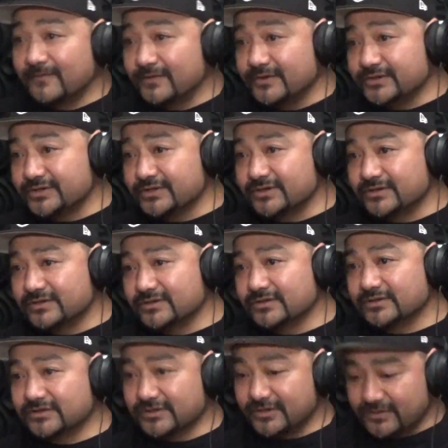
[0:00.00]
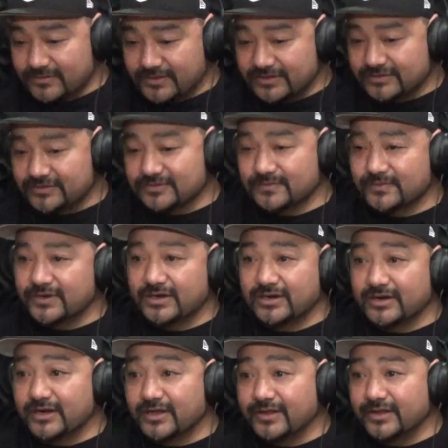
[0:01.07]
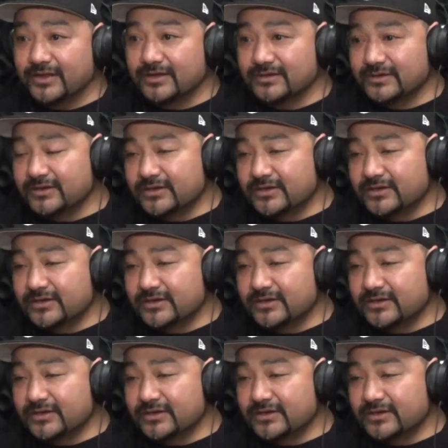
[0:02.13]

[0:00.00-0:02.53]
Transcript: version. So this is where another